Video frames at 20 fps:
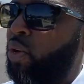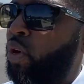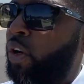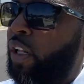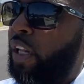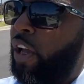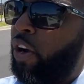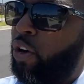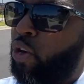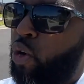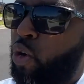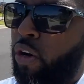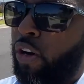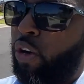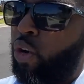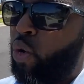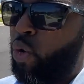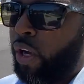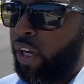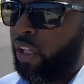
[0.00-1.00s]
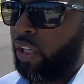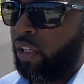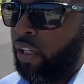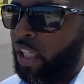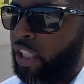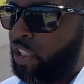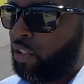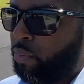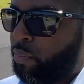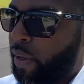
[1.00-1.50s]
they're going quickly,
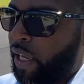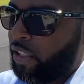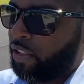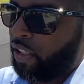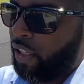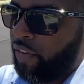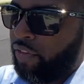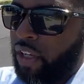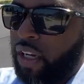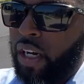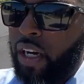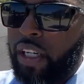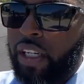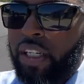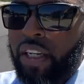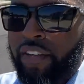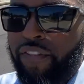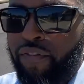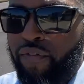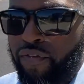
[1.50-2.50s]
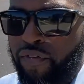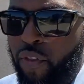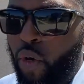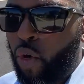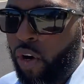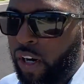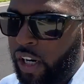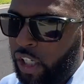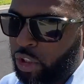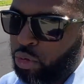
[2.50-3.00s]
especially if they're underneath
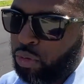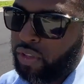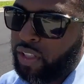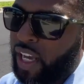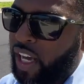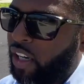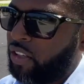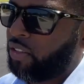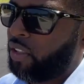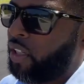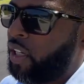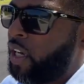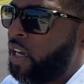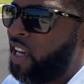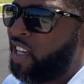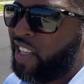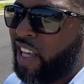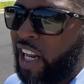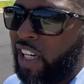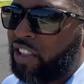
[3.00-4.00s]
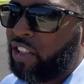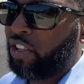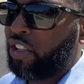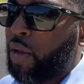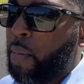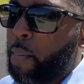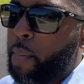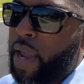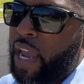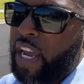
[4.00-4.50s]
$400,000. That is a
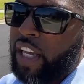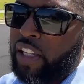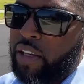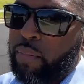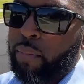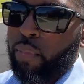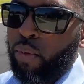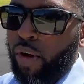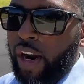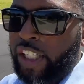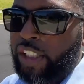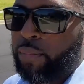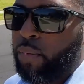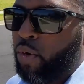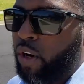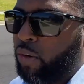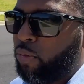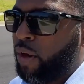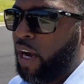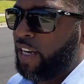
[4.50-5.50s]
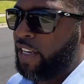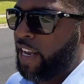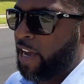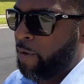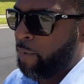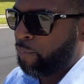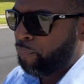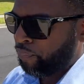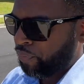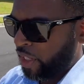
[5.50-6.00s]
demanding price point right
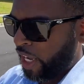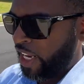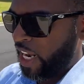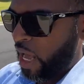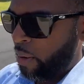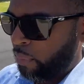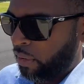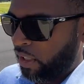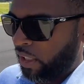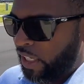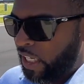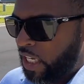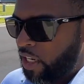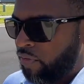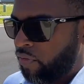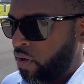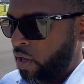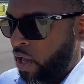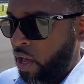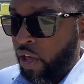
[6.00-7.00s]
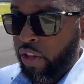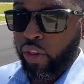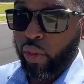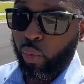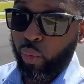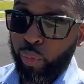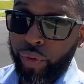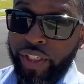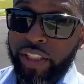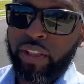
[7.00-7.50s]
now, and I believe the
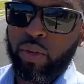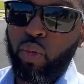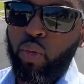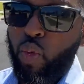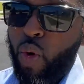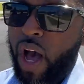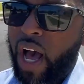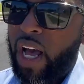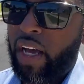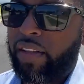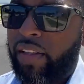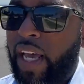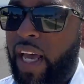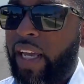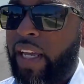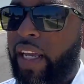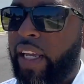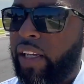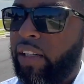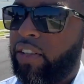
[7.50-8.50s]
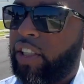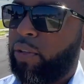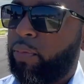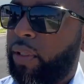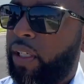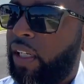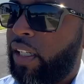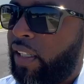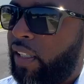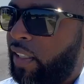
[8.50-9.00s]
reason why that is
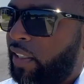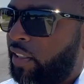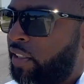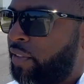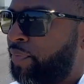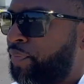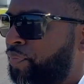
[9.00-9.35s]
because